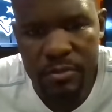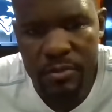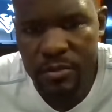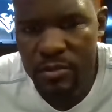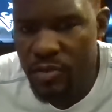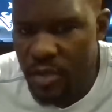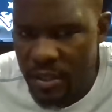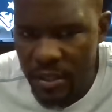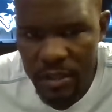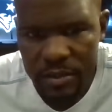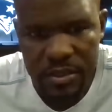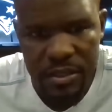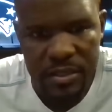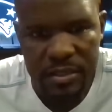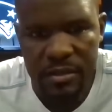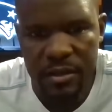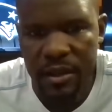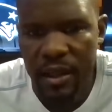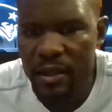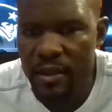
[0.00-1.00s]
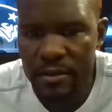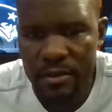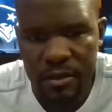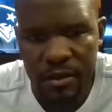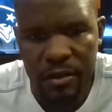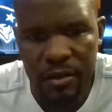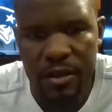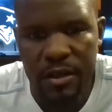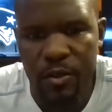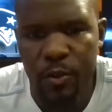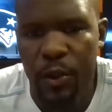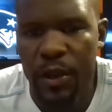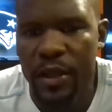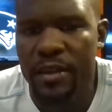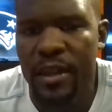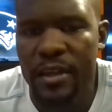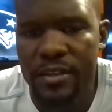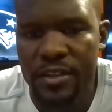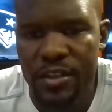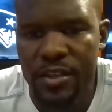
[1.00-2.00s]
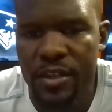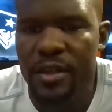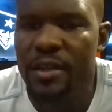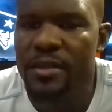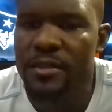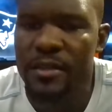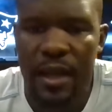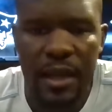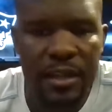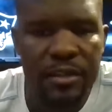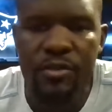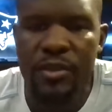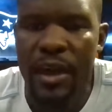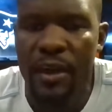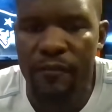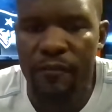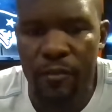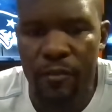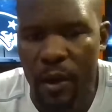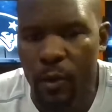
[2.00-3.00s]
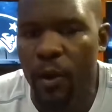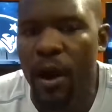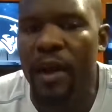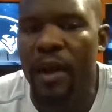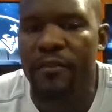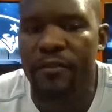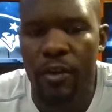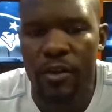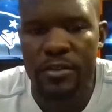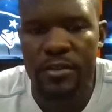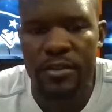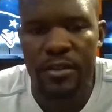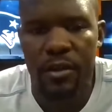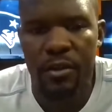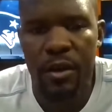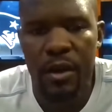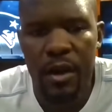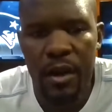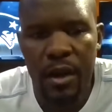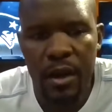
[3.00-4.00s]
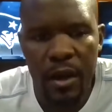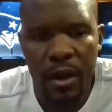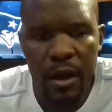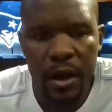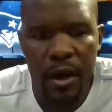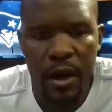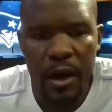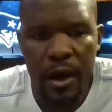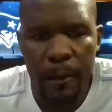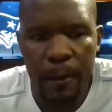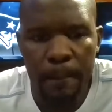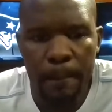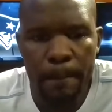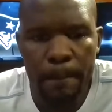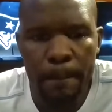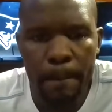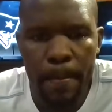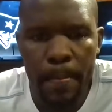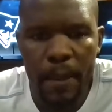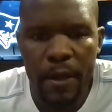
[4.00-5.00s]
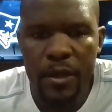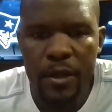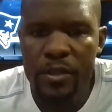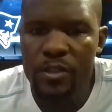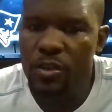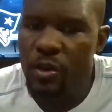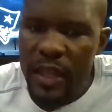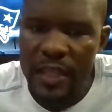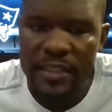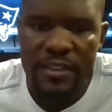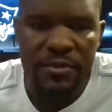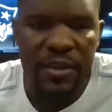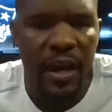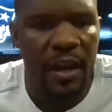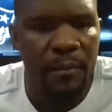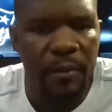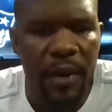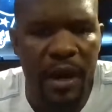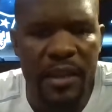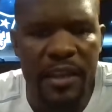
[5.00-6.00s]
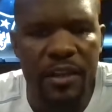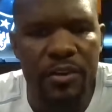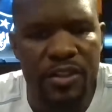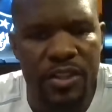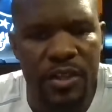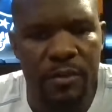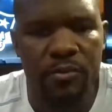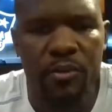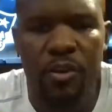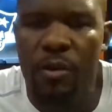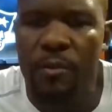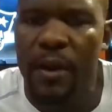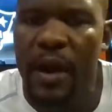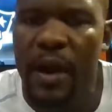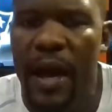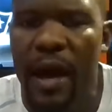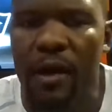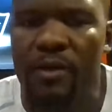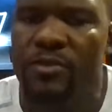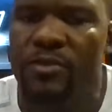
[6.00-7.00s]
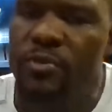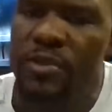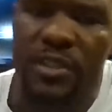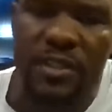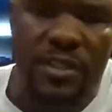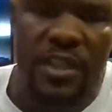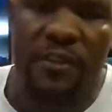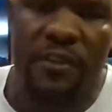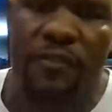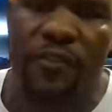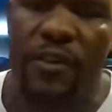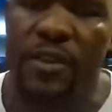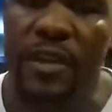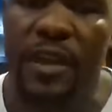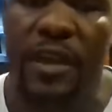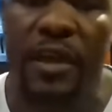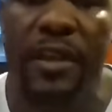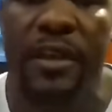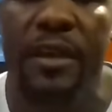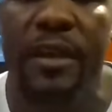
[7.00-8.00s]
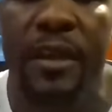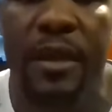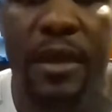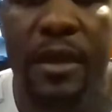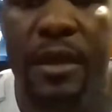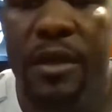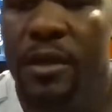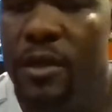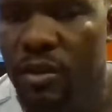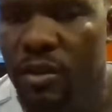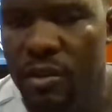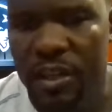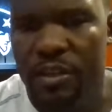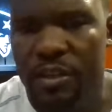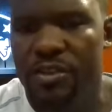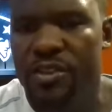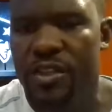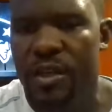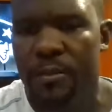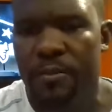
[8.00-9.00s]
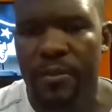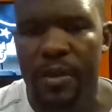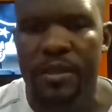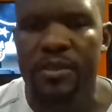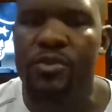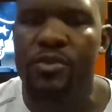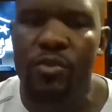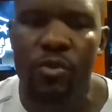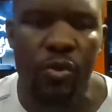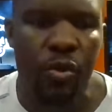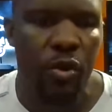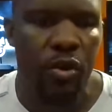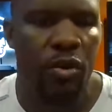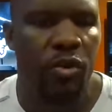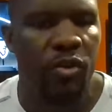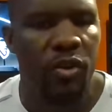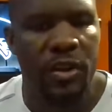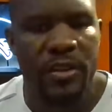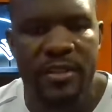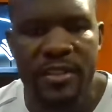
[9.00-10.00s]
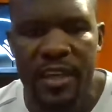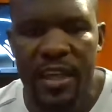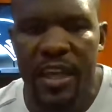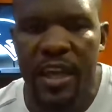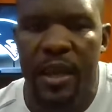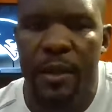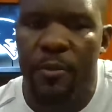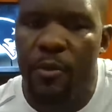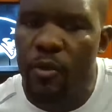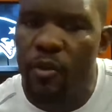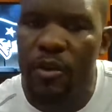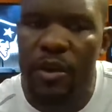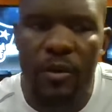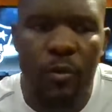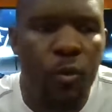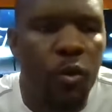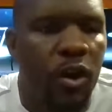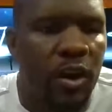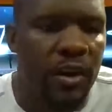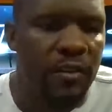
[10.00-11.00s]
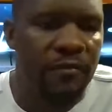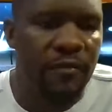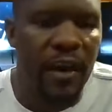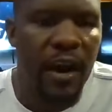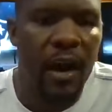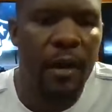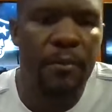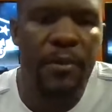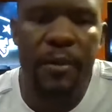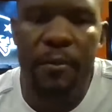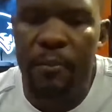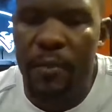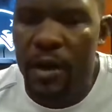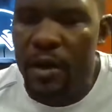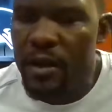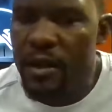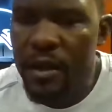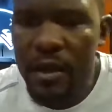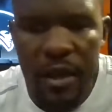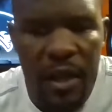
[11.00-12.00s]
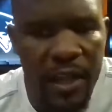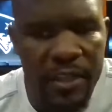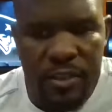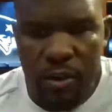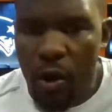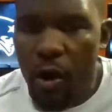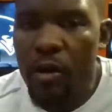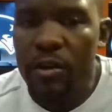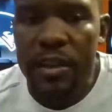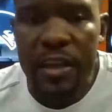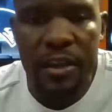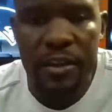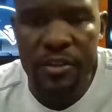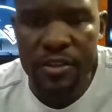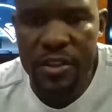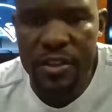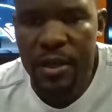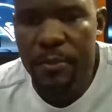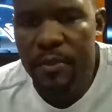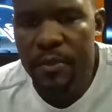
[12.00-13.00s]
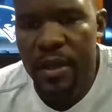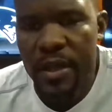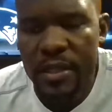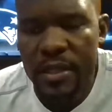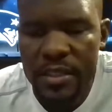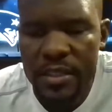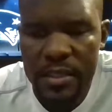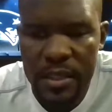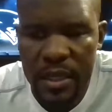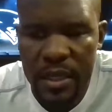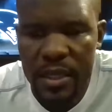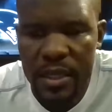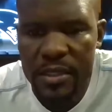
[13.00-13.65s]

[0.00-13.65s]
treat their sister like, the queen that she is. And I do that for my wife also. So that's kind of my leadership role in my house, which is different than your leadership in school or on a team or in a work environment, but it's all leadership, and it's